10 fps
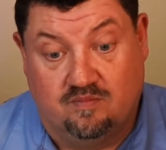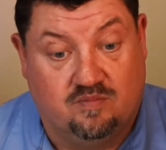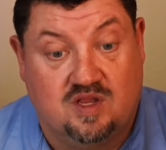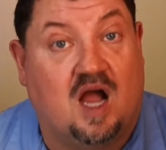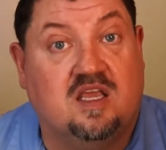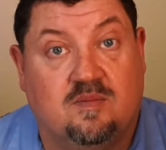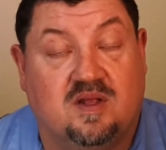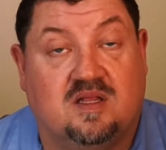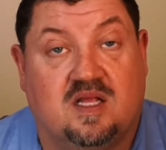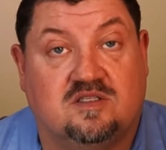
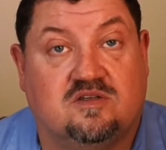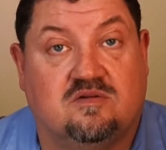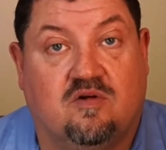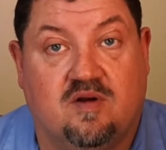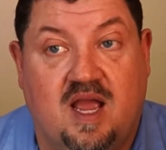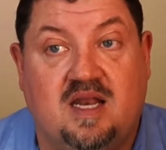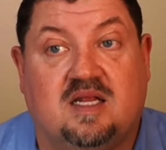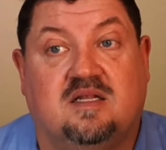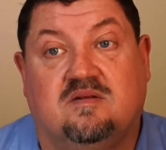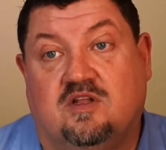document that's
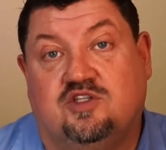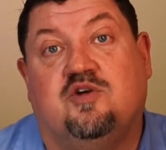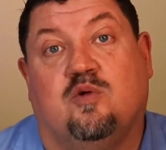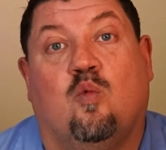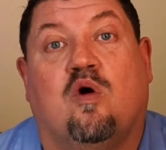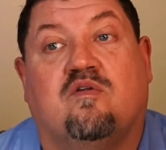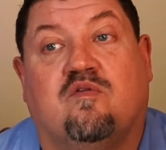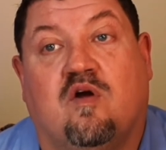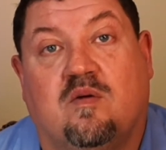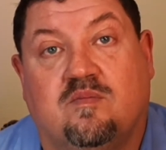created that you can work
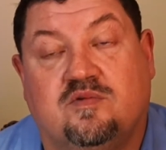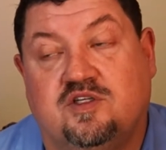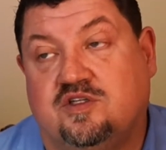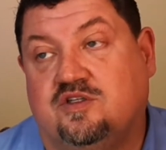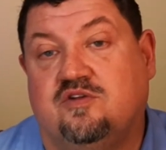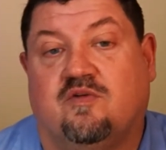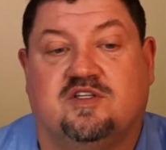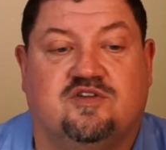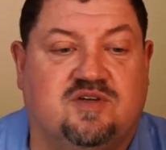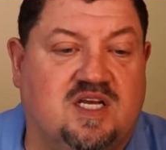from to do the rest
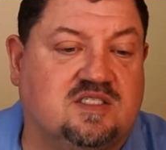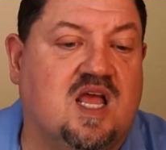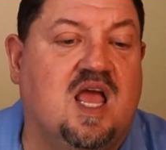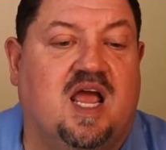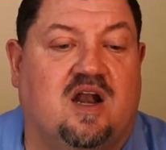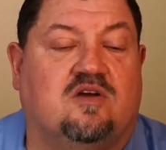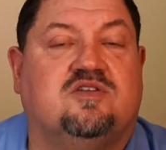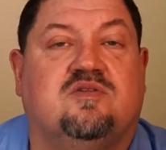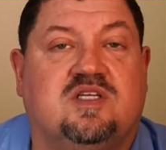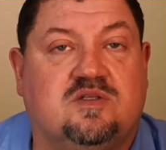of your test. And
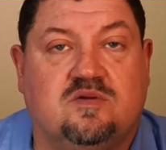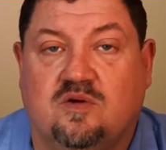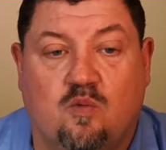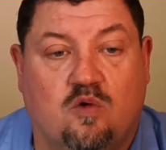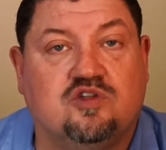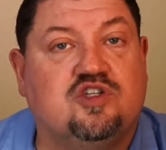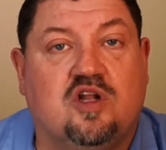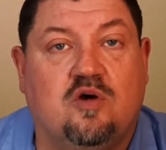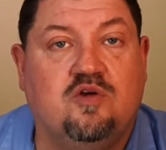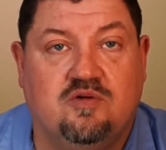also this won't
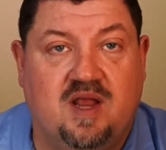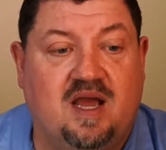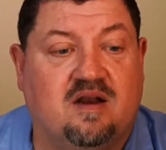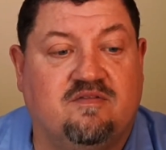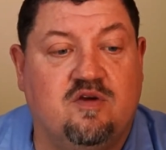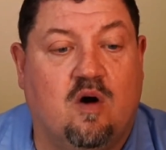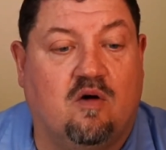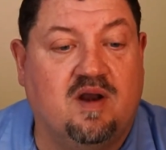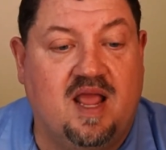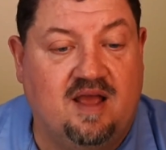slow you down if you
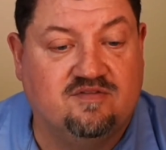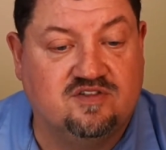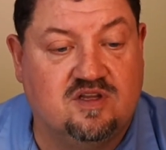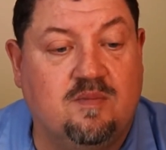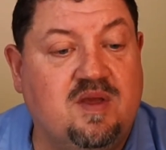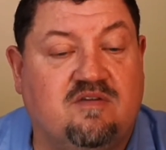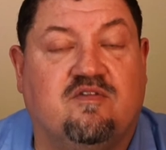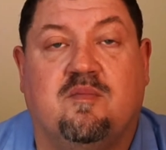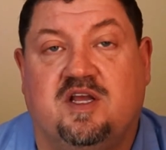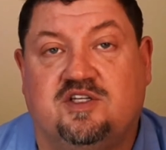already have some
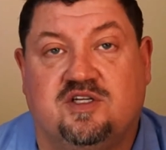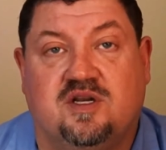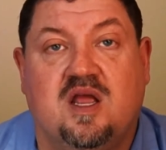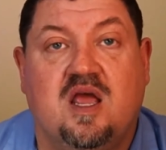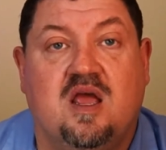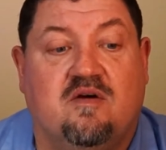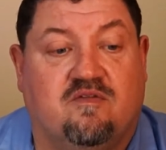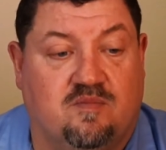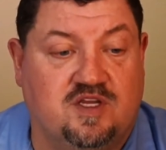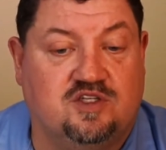information
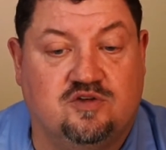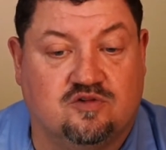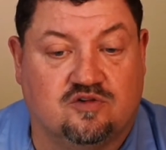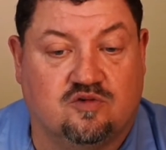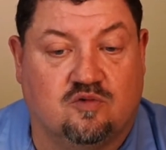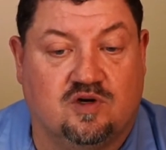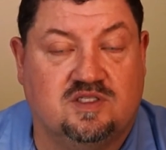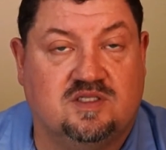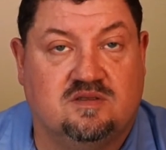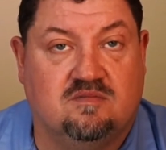from these user
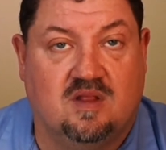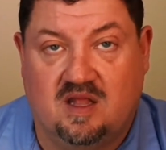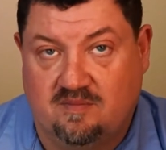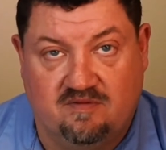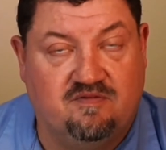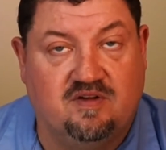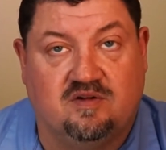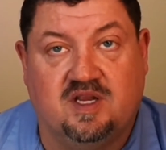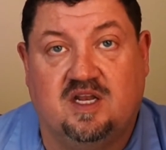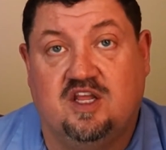stories that have been filled
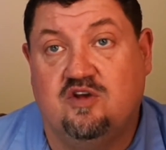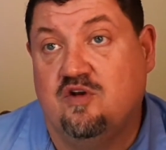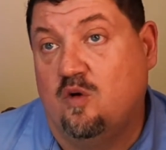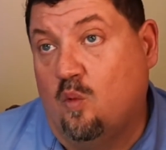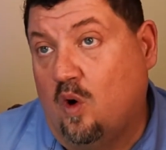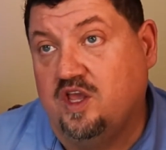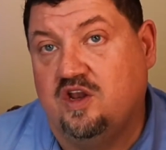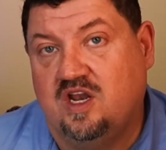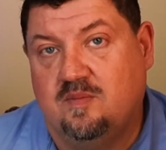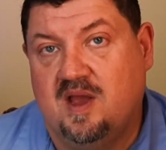in, and you know what you
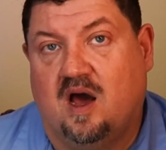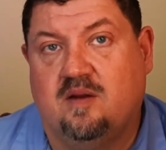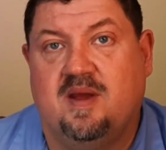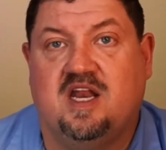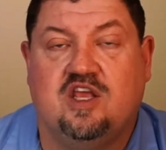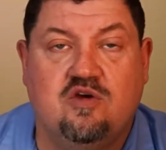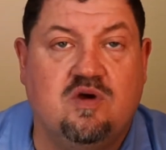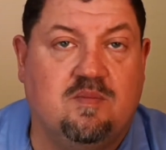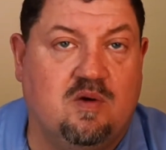need to be automating. You can be